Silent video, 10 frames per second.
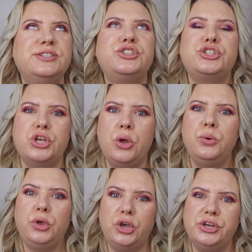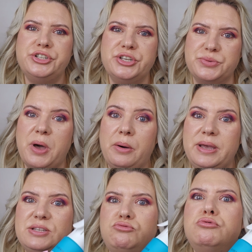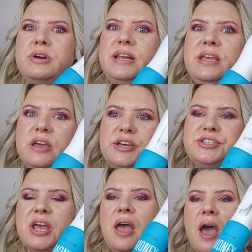is so good as well it's really good